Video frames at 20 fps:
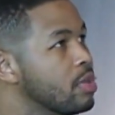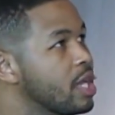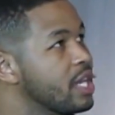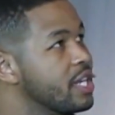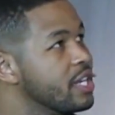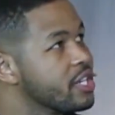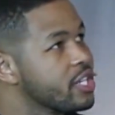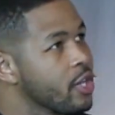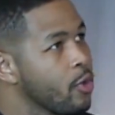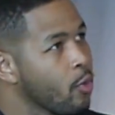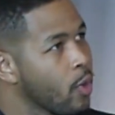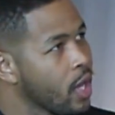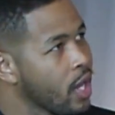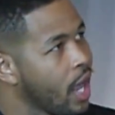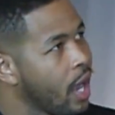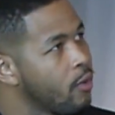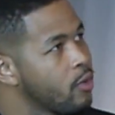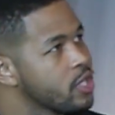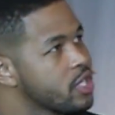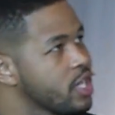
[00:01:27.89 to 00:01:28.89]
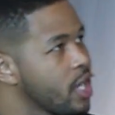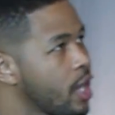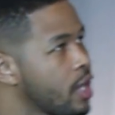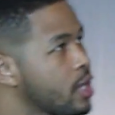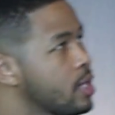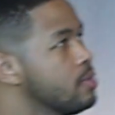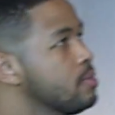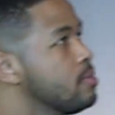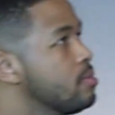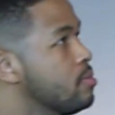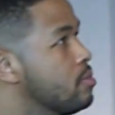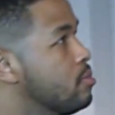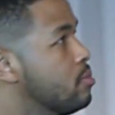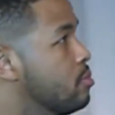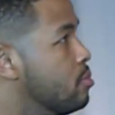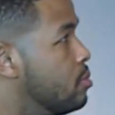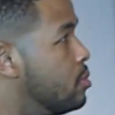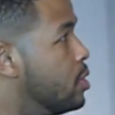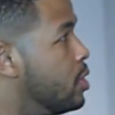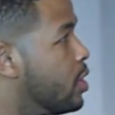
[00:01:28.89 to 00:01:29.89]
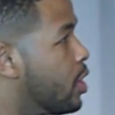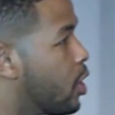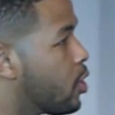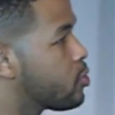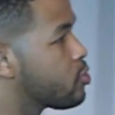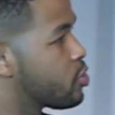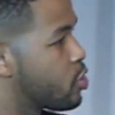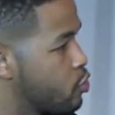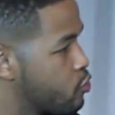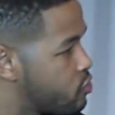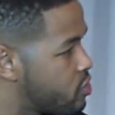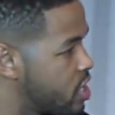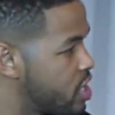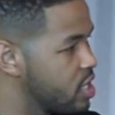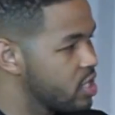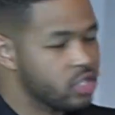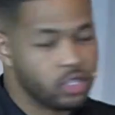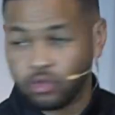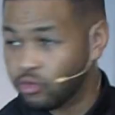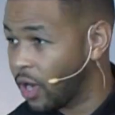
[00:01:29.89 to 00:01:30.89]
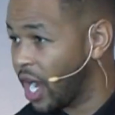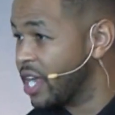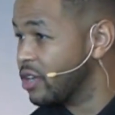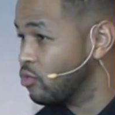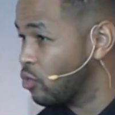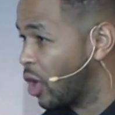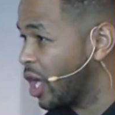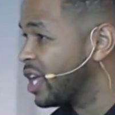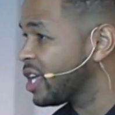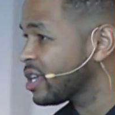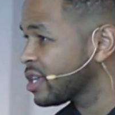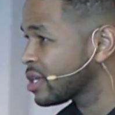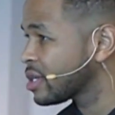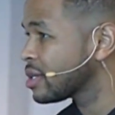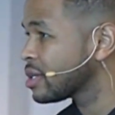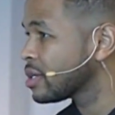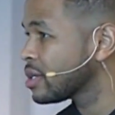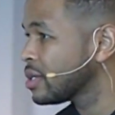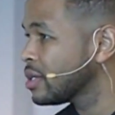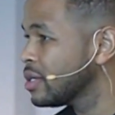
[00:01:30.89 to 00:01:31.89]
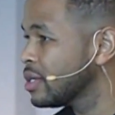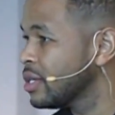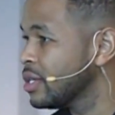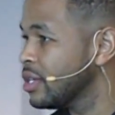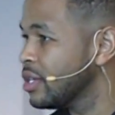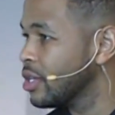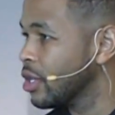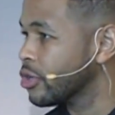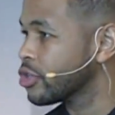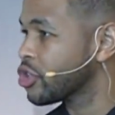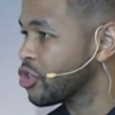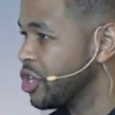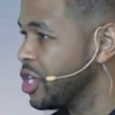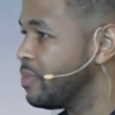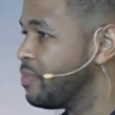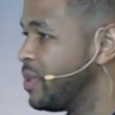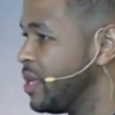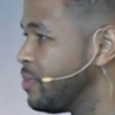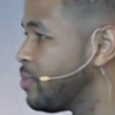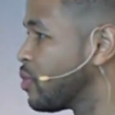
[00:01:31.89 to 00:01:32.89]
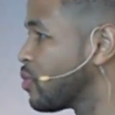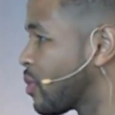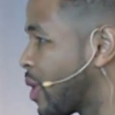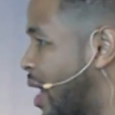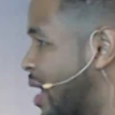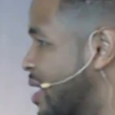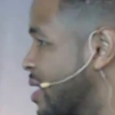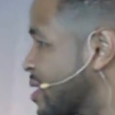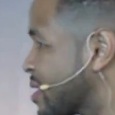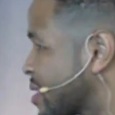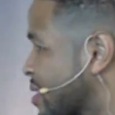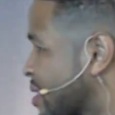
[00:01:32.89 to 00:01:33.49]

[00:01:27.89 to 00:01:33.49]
And he said, well, I would tell them, do things the right way, treat people right.